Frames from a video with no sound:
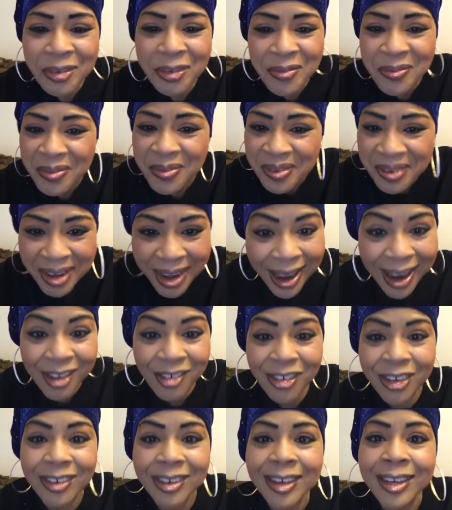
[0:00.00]

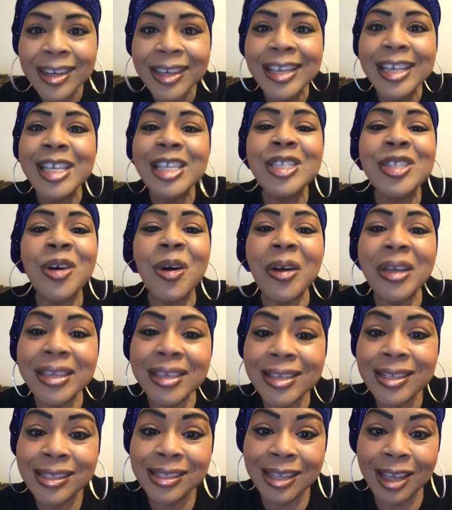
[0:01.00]
never saw
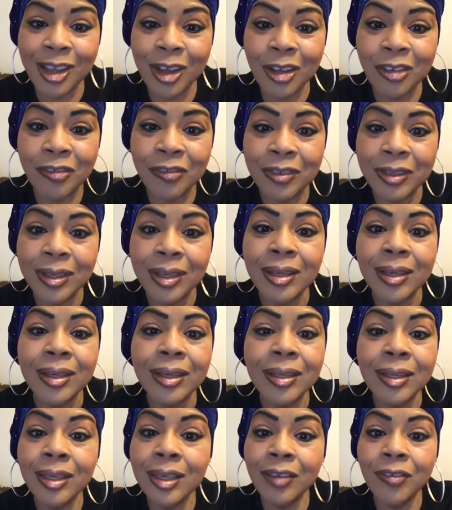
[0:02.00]
yourself
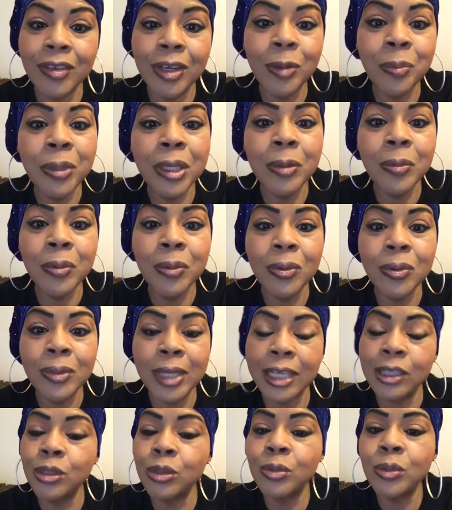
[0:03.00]
giving to people
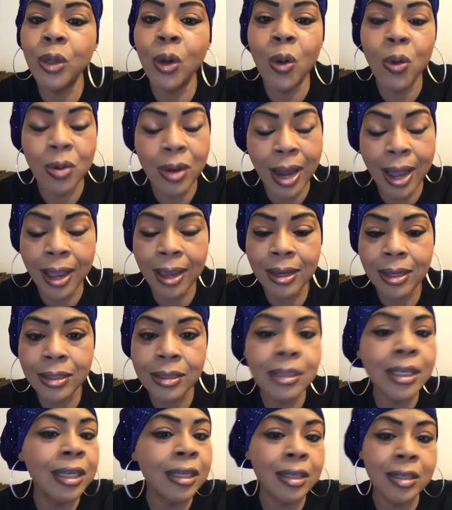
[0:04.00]
that you don't like,
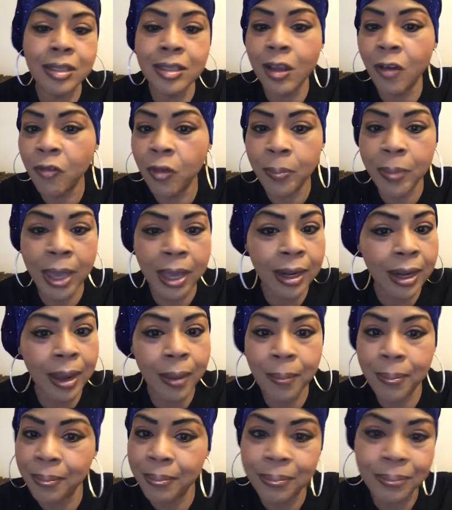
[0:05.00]
take yourself up out of that.